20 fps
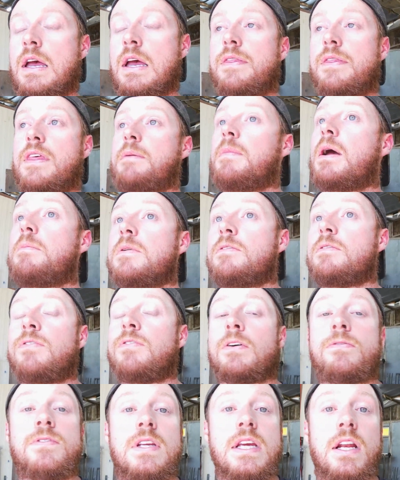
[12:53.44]
They might be
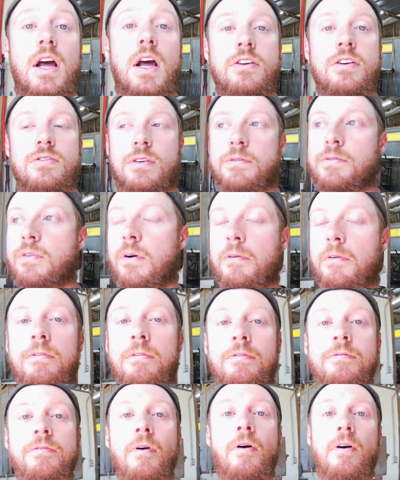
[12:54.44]
$1,500 for a
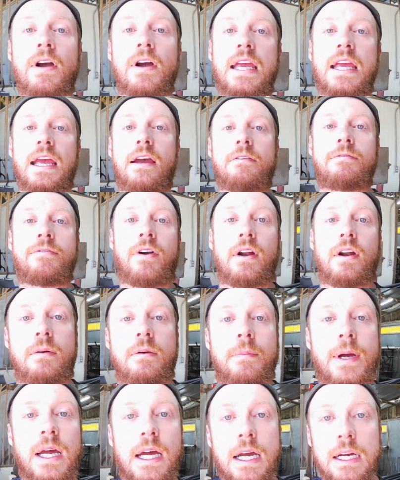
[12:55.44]
full kit front and
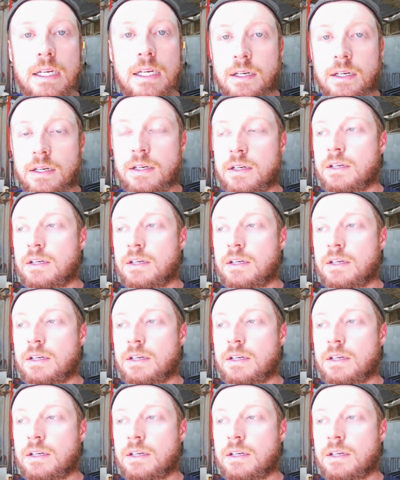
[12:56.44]
back.